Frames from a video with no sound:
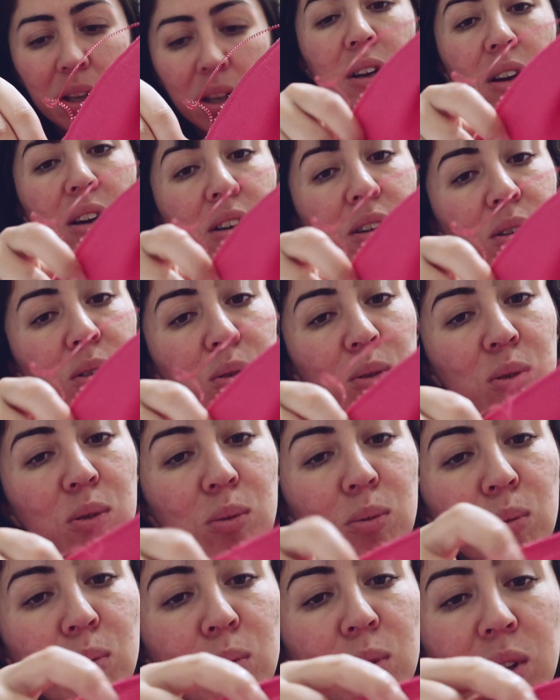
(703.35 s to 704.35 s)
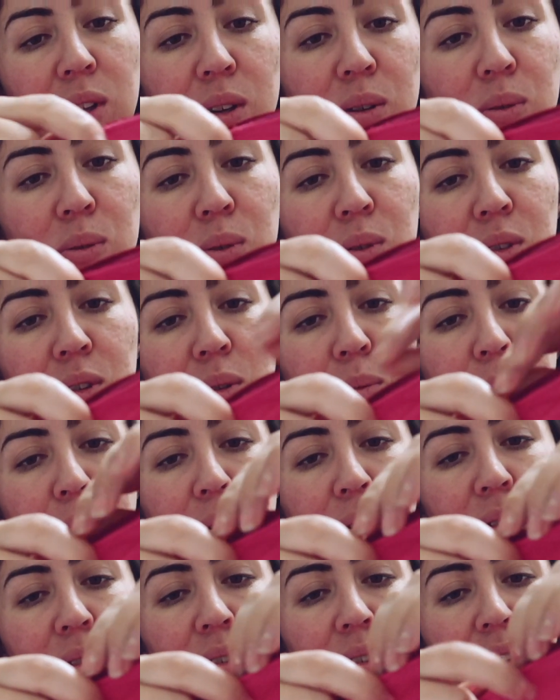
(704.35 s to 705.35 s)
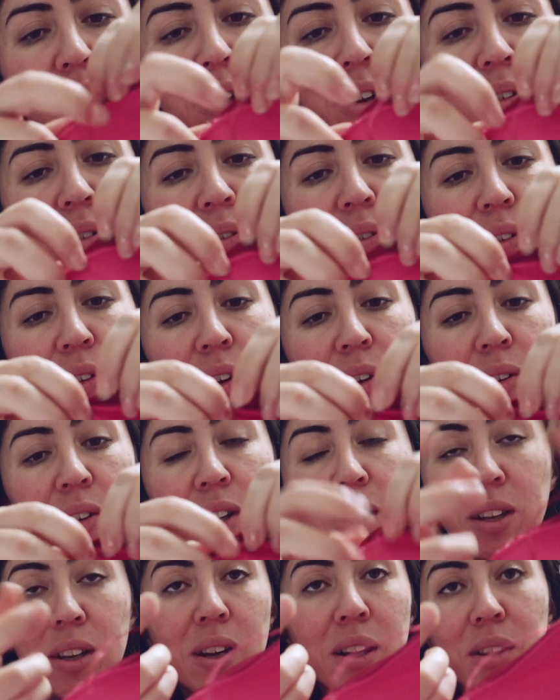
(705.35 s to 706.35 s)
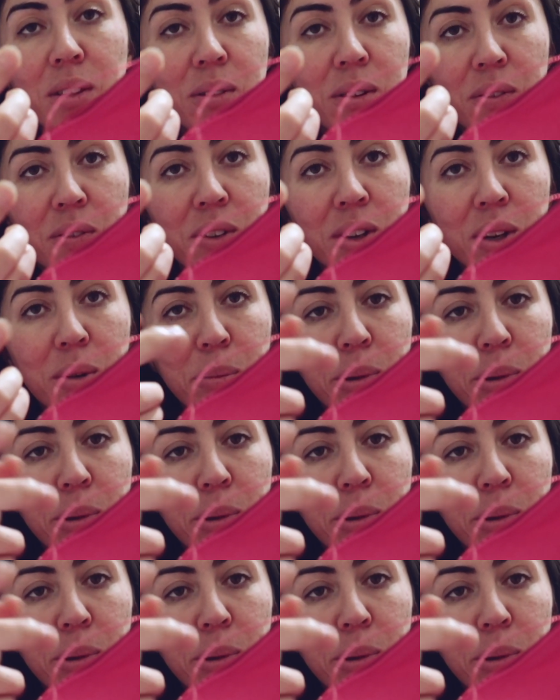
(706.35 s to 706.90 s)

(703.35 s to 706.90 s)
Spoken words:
Not use really old zippers that I found, like I thrifted